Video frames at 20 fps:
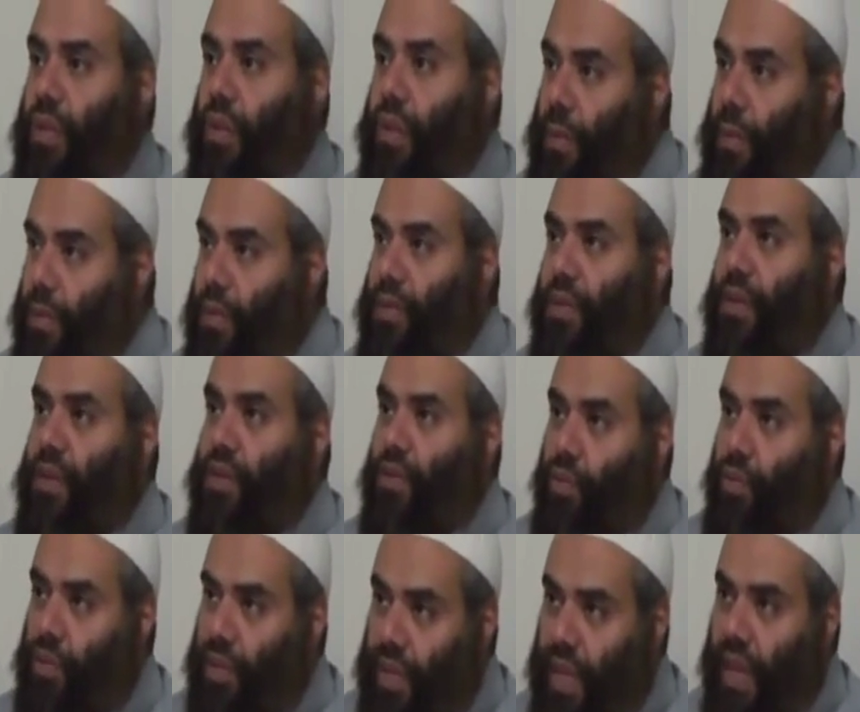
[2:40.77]
The person
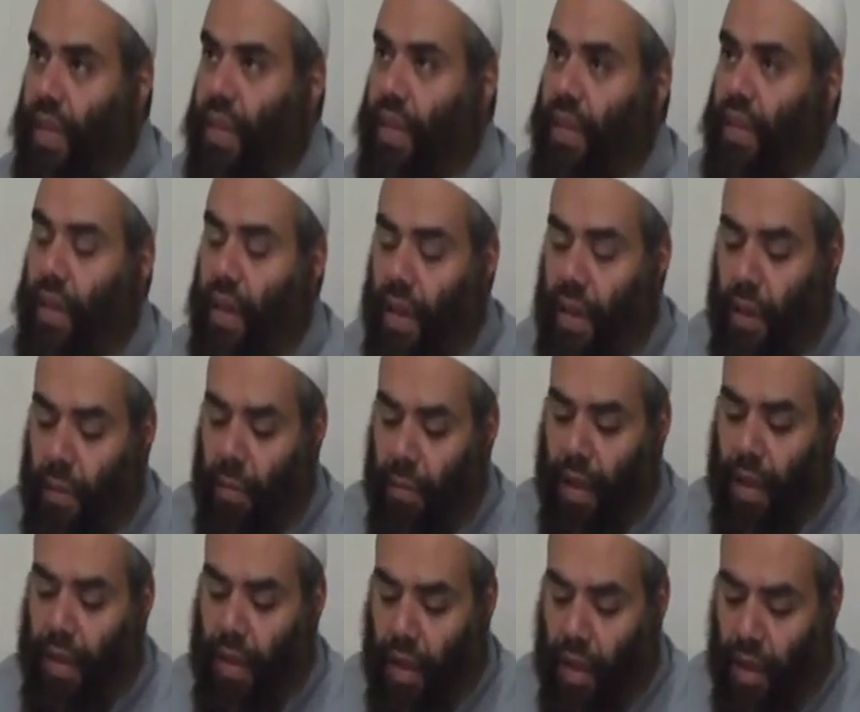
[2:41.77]
is content
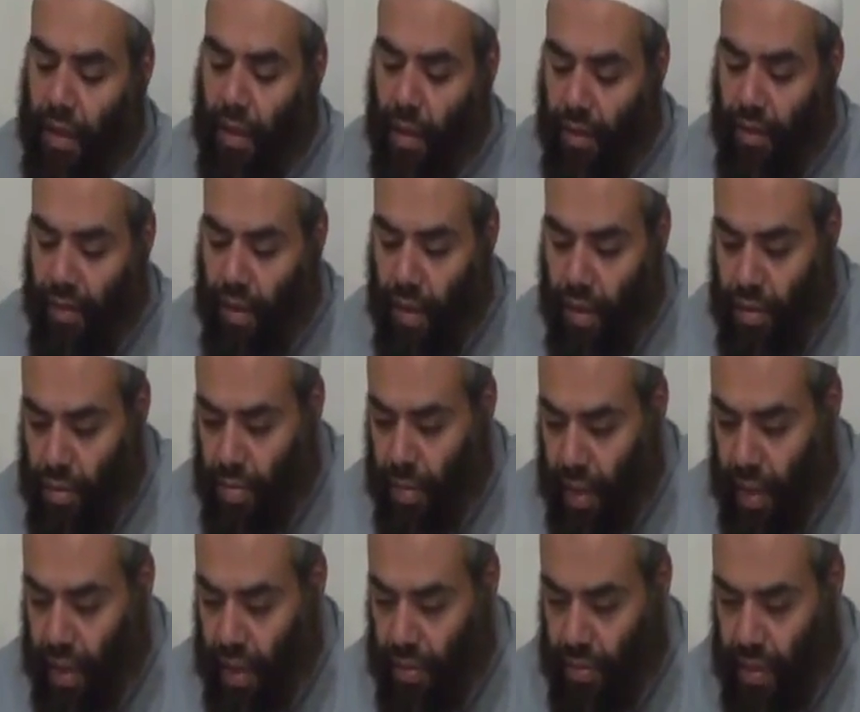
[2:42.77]
by the qadr of Allah
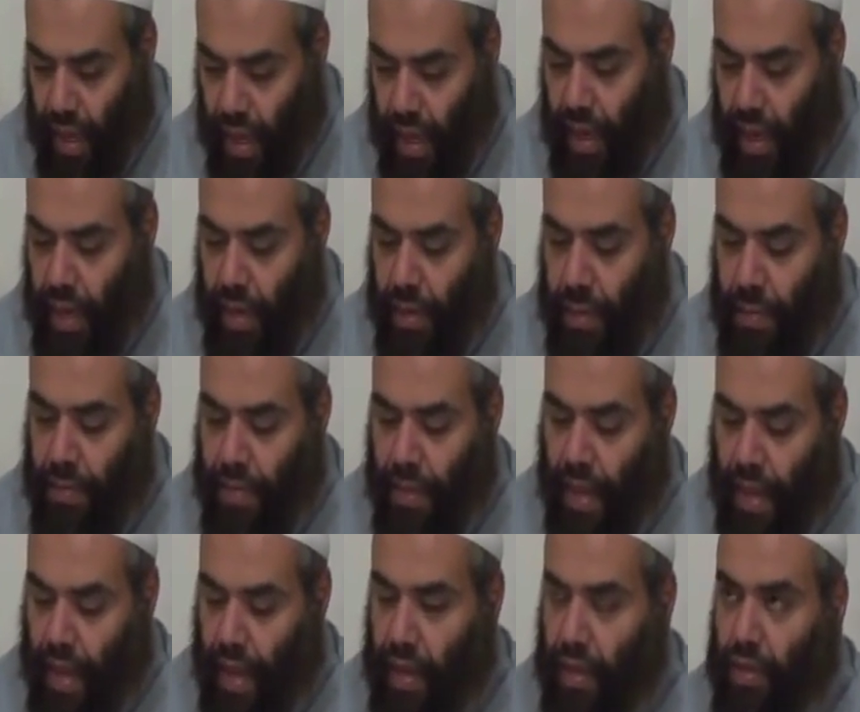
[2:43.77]
subhanahu wa ta'ala,
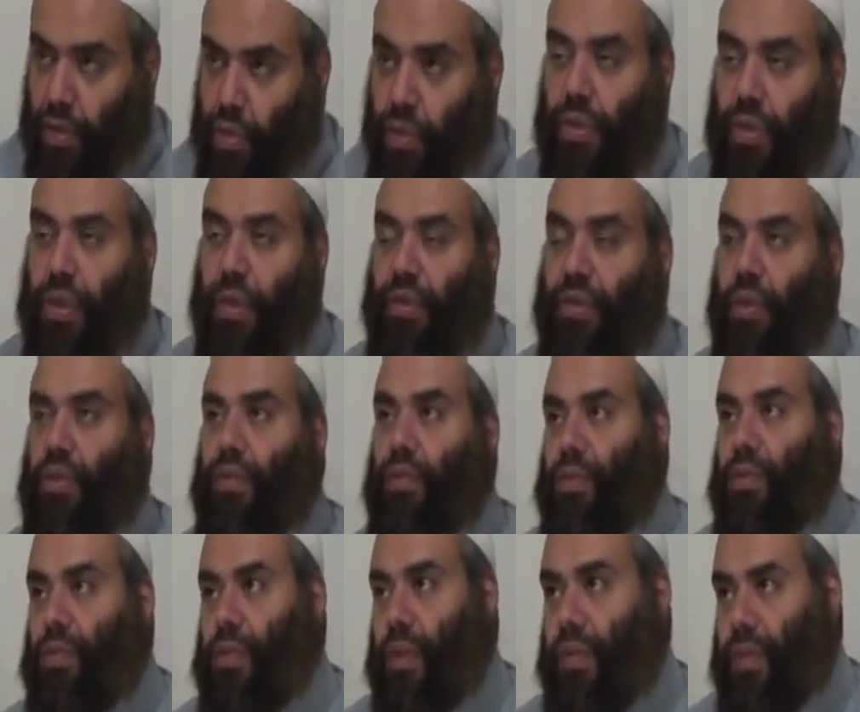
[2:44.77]
and it shows the
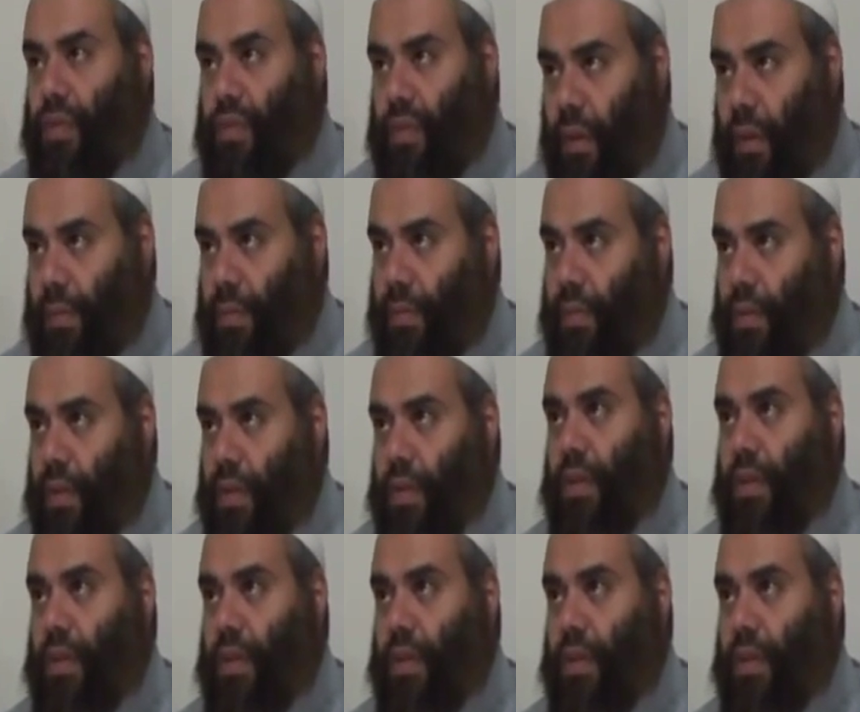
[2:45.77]
virtues of a sabr.